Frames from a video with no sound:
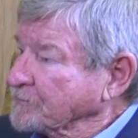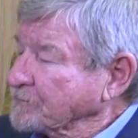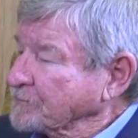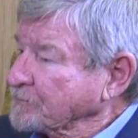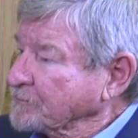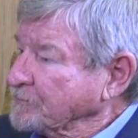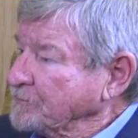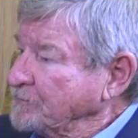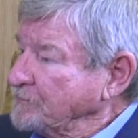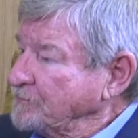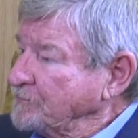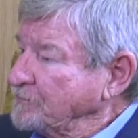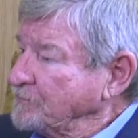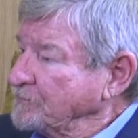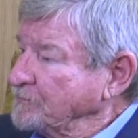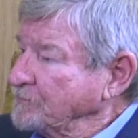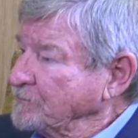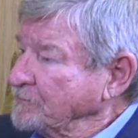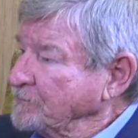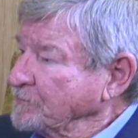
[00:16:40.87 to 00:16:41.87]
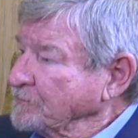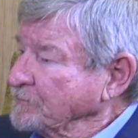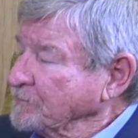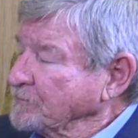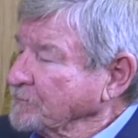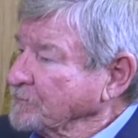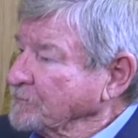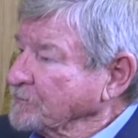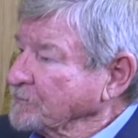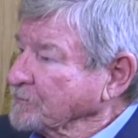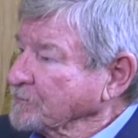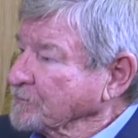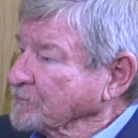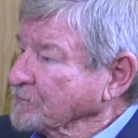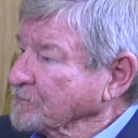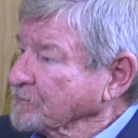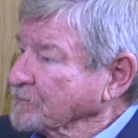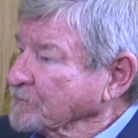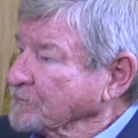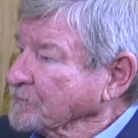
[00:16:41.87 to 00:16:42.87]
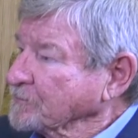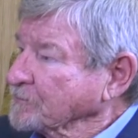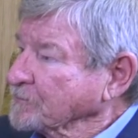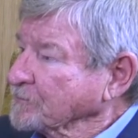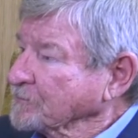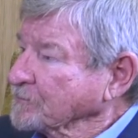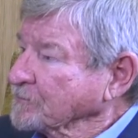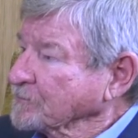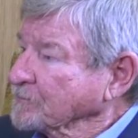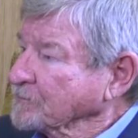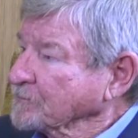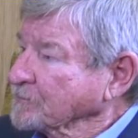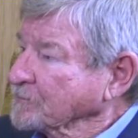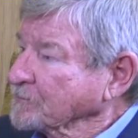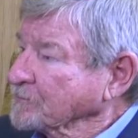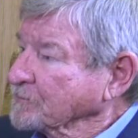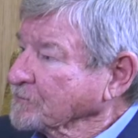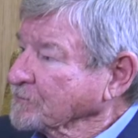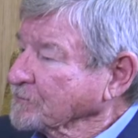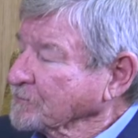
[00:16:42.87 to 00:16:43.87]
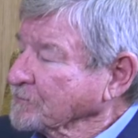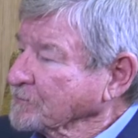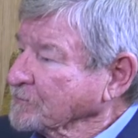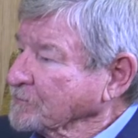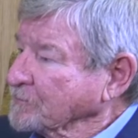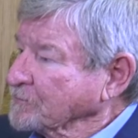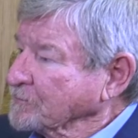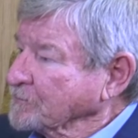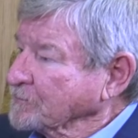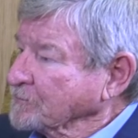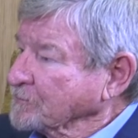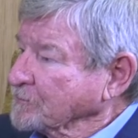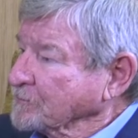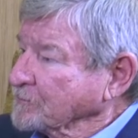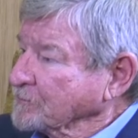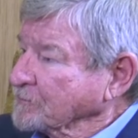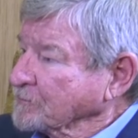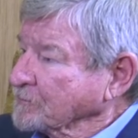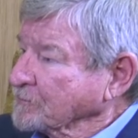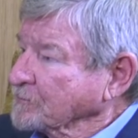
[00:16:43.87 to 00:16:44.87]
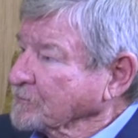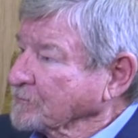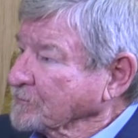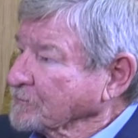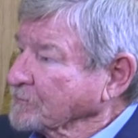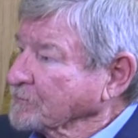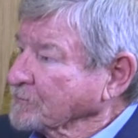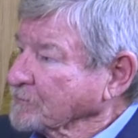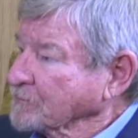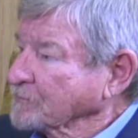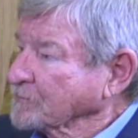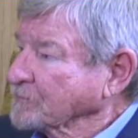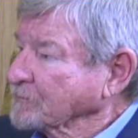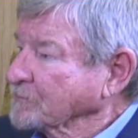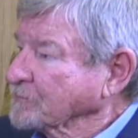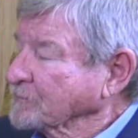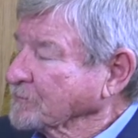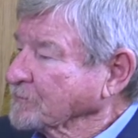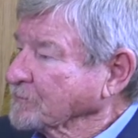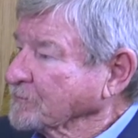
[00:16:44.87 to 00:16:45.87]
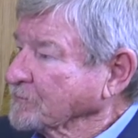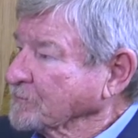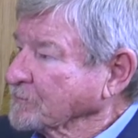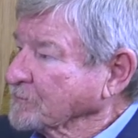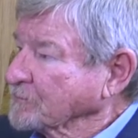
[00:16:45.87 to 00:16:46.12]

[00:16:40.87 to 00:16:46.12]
(not speaking)